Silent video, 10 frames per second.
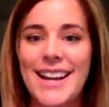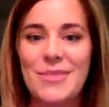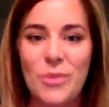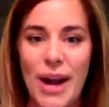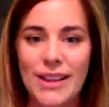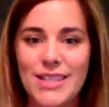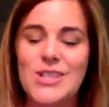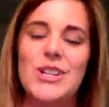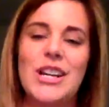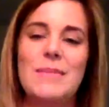whitelist
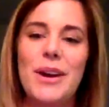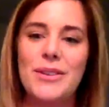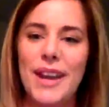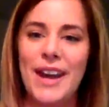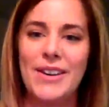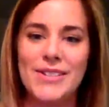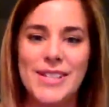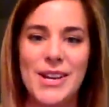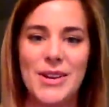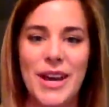your email now
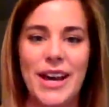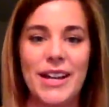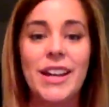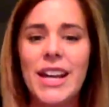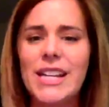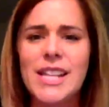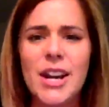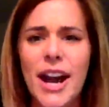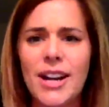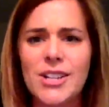so that, is there
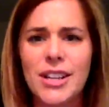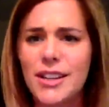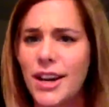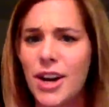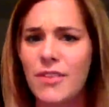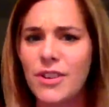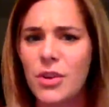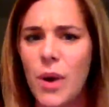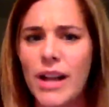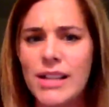actually a cutoff for the
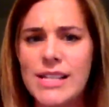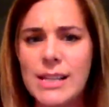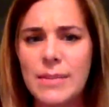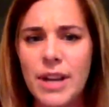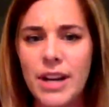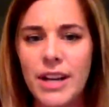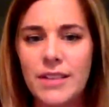whitelisting period?